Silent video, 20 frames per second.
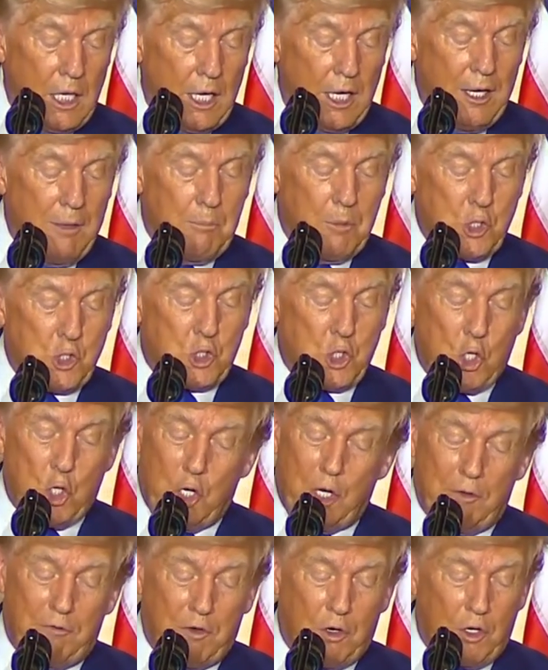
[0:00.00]
In
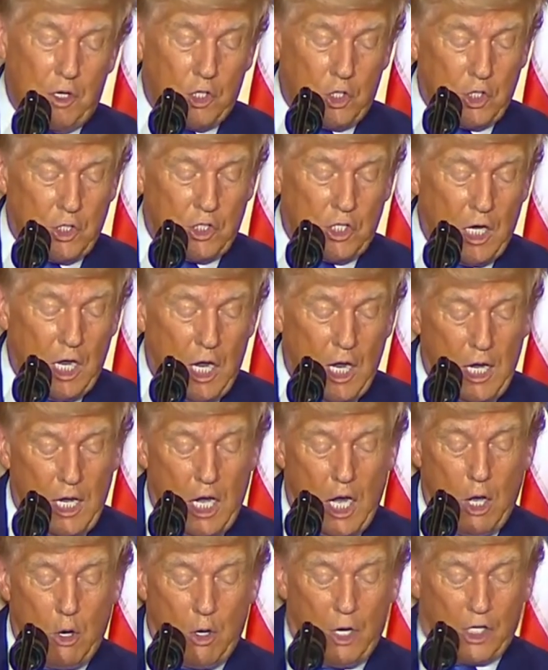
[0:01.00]
Missouri, very good guy,
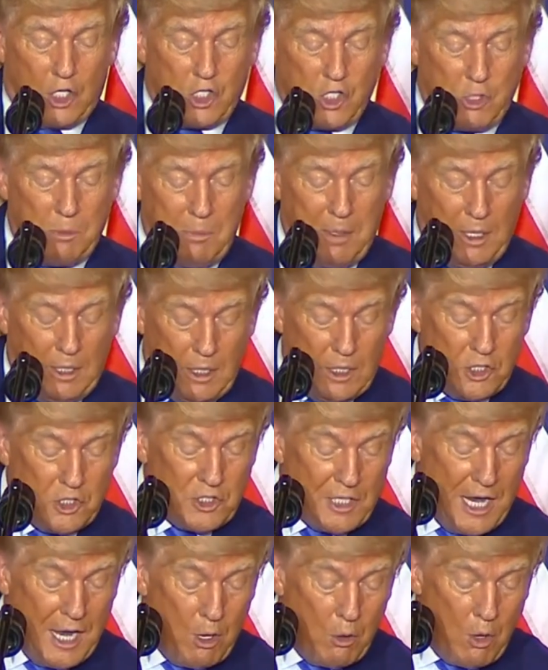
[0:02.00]
Eric Schmidt is
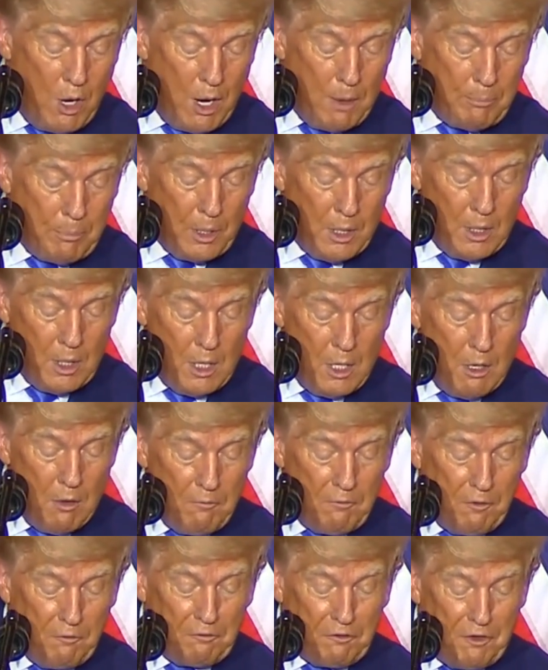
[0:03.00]
now up
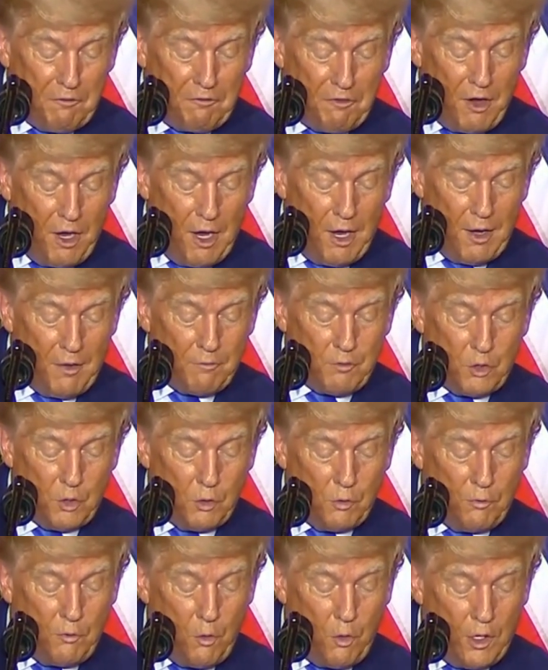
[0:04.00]

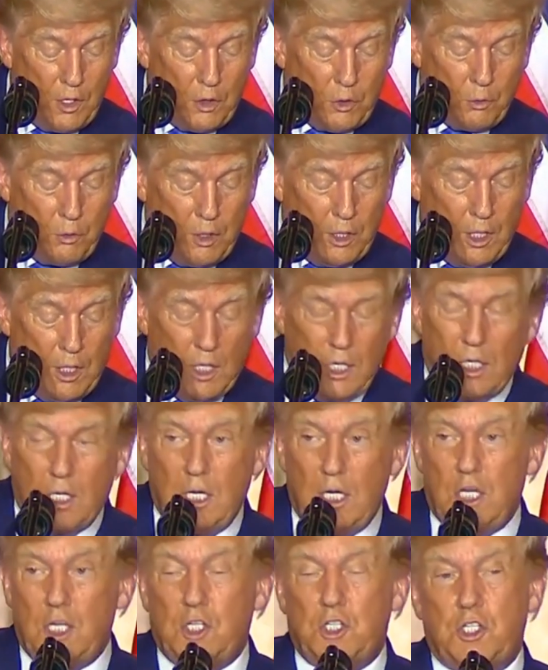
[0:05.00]
55-43, and
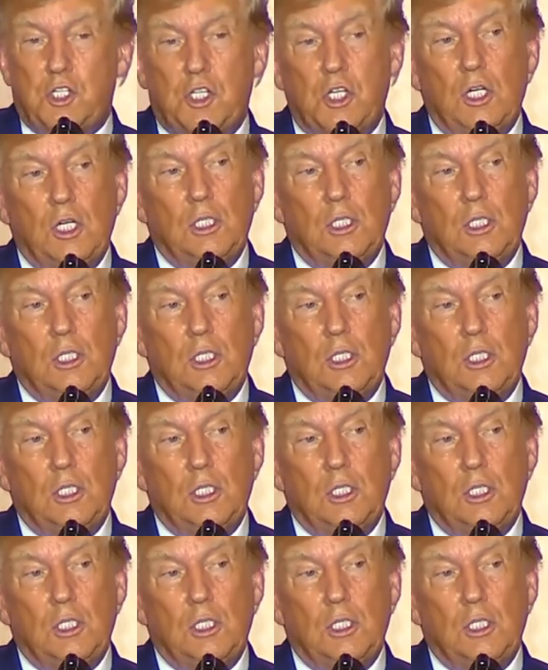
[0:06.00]
he's